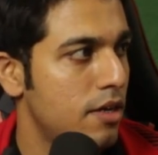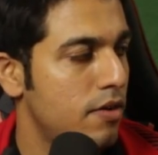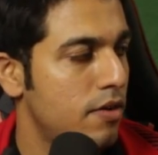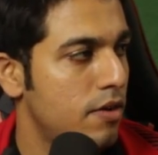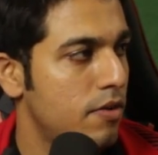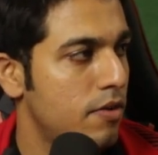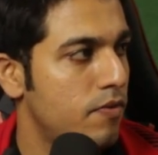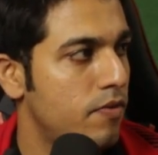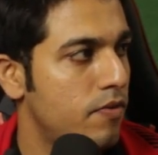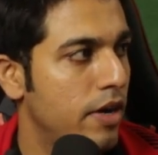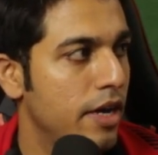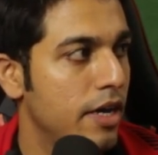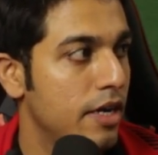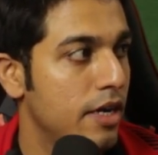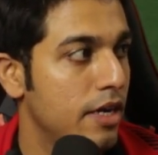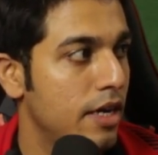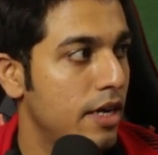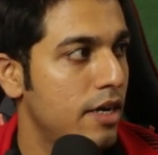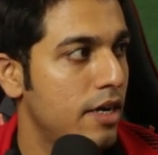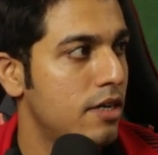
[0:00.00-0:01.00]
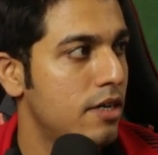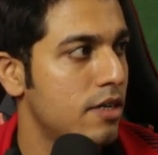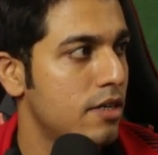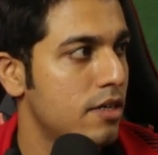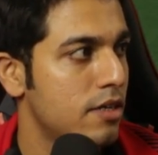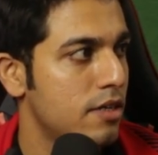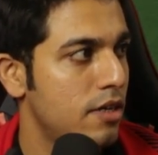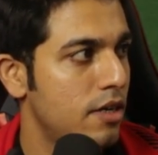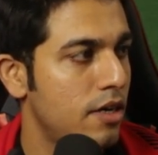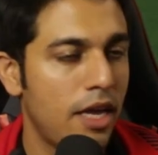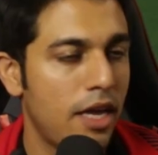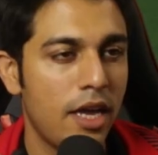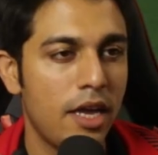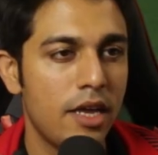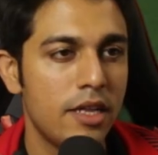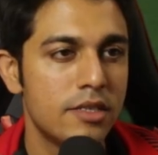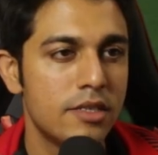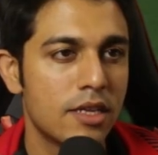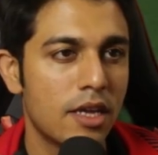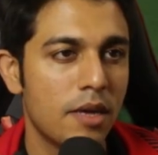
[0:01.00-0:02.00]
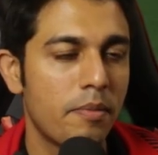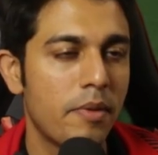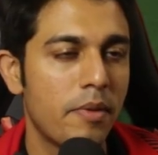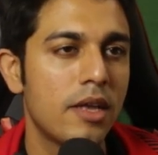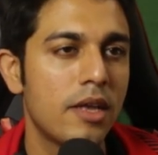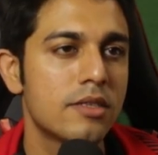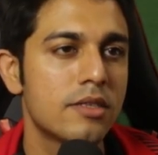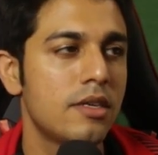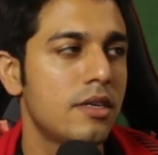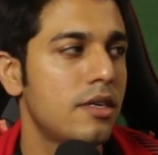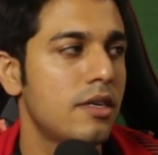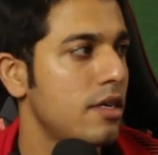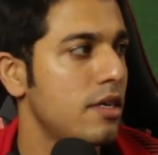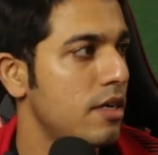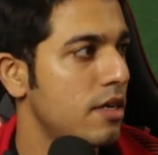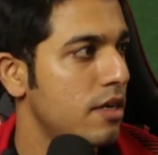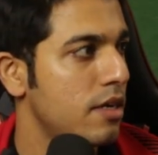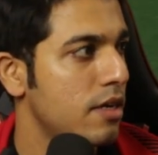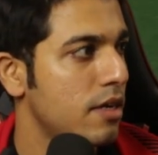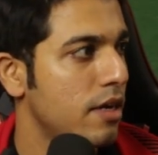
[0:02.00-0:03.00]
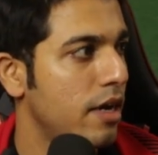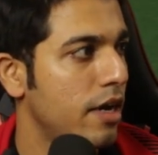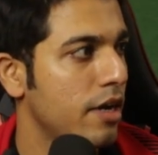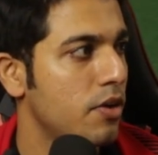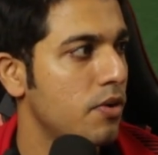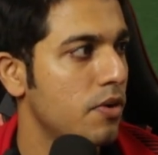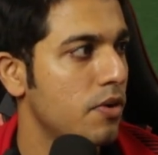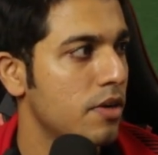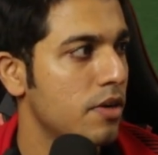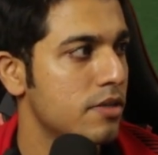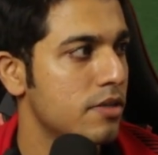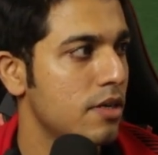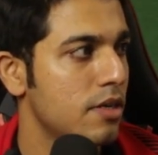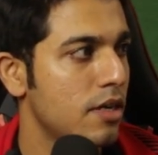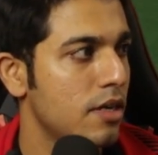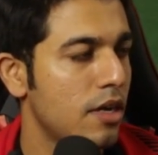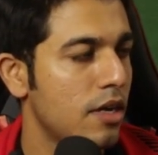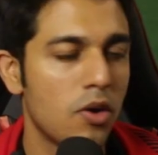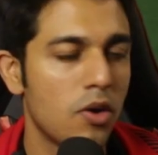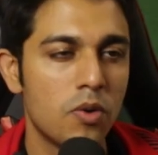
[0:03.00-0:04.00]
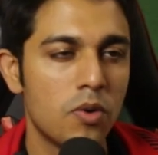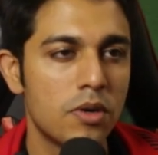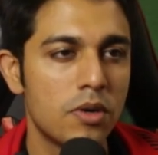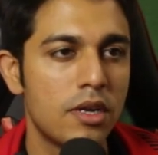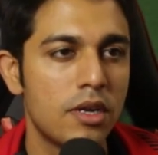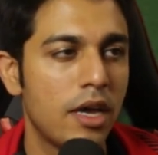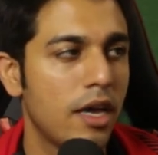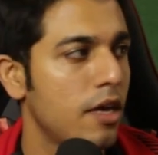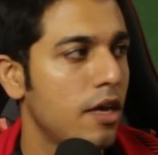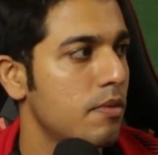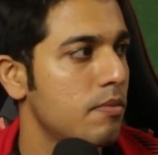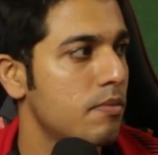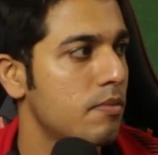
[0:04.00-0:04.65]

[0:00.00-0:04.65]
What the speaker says: fire rate, range, capacity, accuracy, reload time,